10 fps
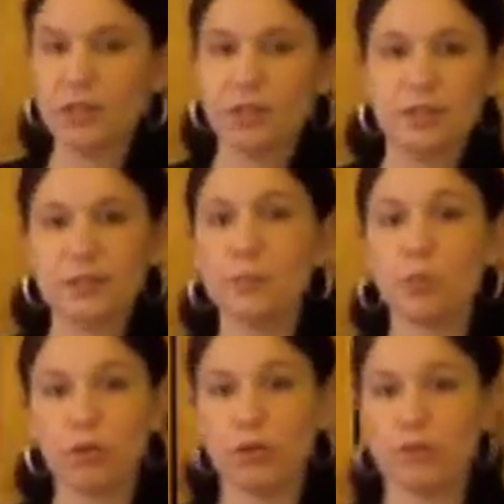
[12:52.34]

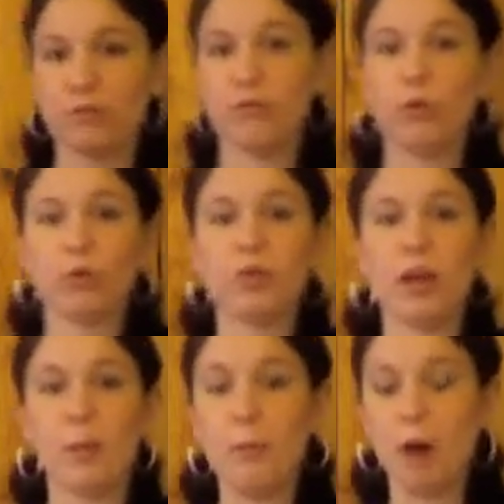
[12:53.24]
symbol of
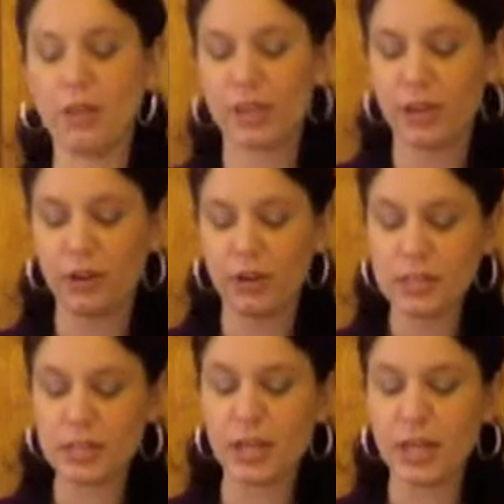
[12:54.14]
old-time
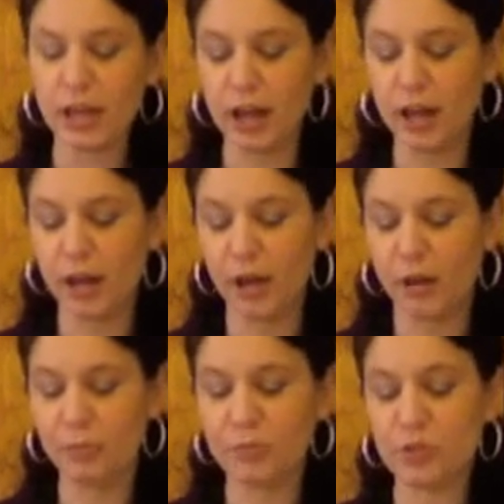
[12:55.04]
apothecaries.
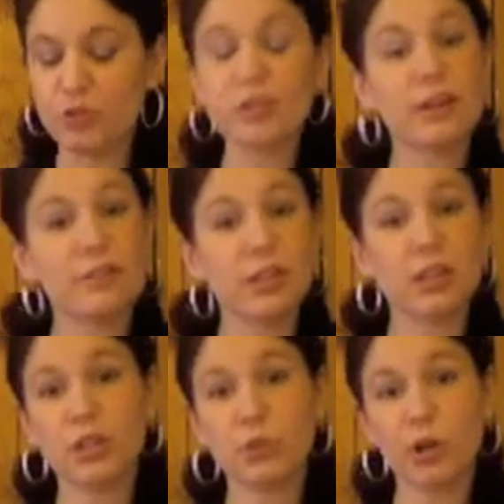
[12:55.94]
So you can
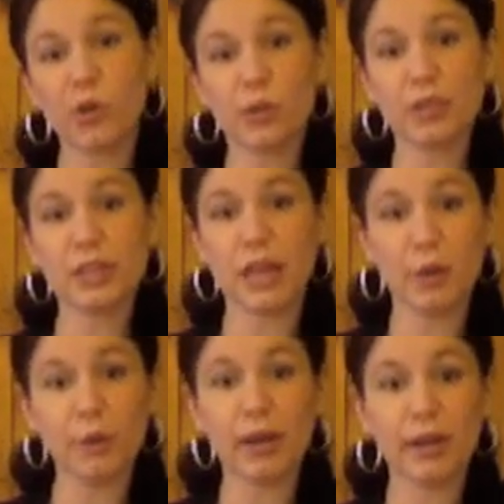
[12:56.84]
definitely work with it that
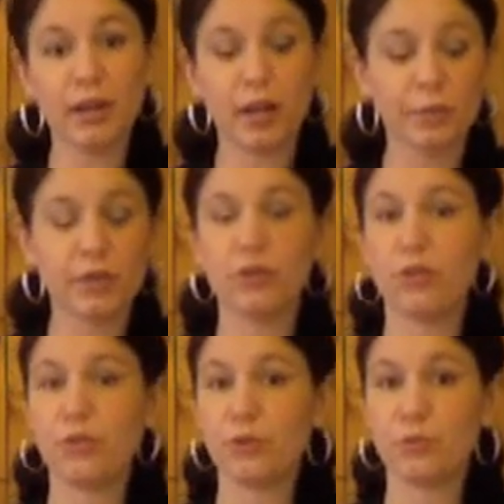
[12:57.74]
way. There are
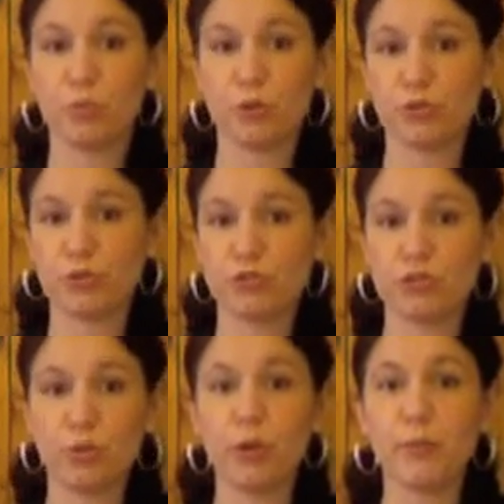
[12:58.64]
other more
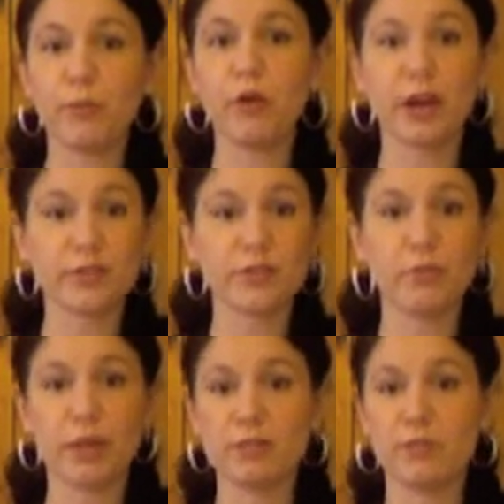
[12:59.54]
traditional primal kinds of
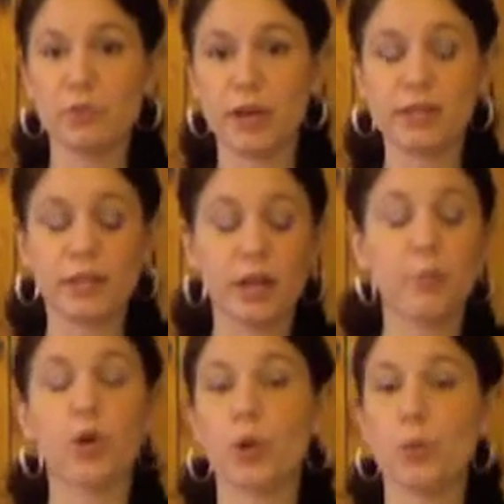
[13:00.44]
ways of grinding up
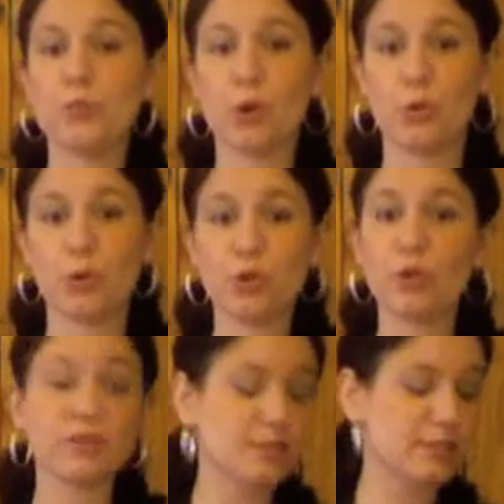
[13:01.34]
herbs, so you don't
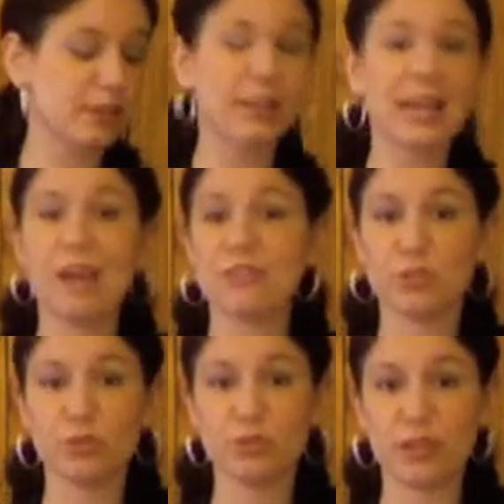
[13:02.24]
necessarily have to
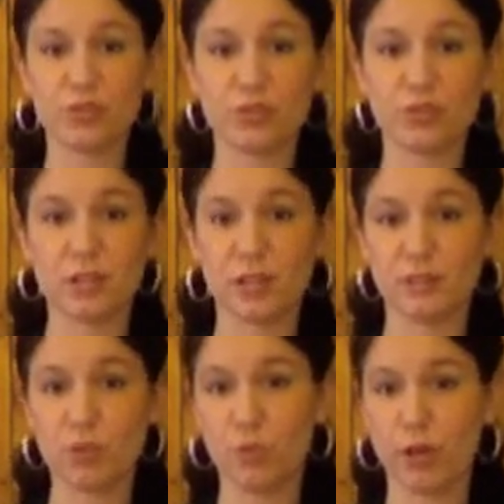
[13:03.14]
use electricity if
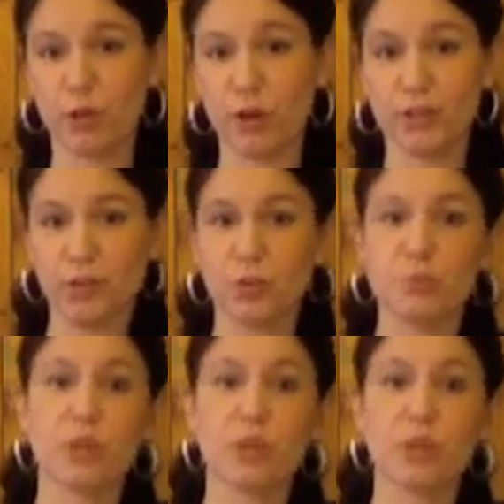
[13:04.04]
you want to grind your herbs